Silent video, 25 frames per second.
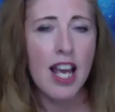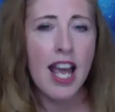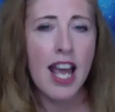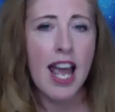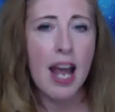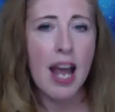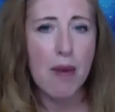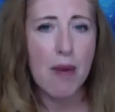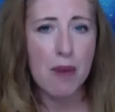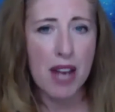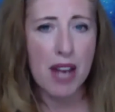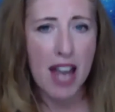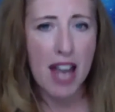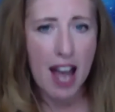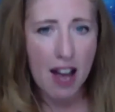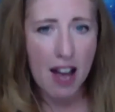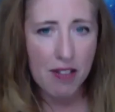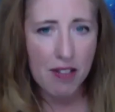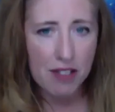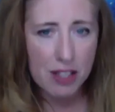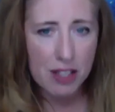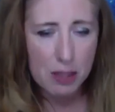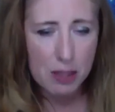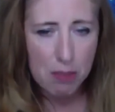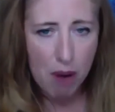and we have
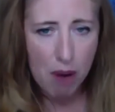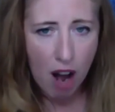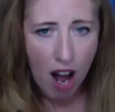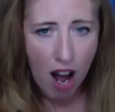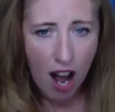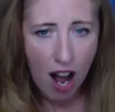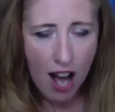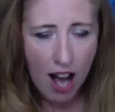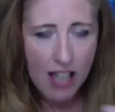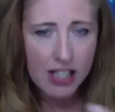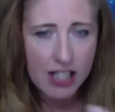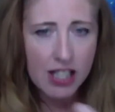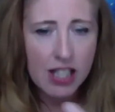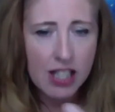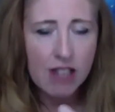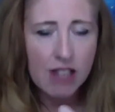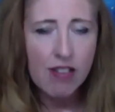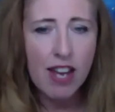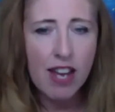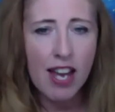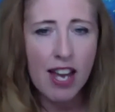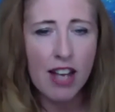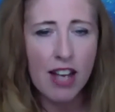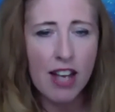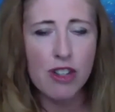this positive
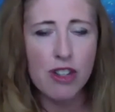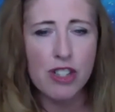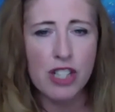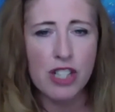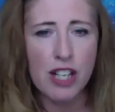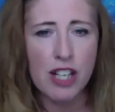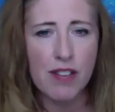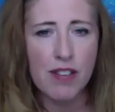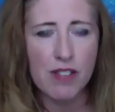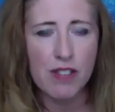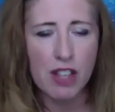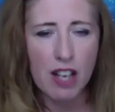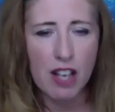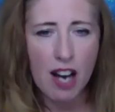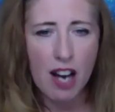energy of the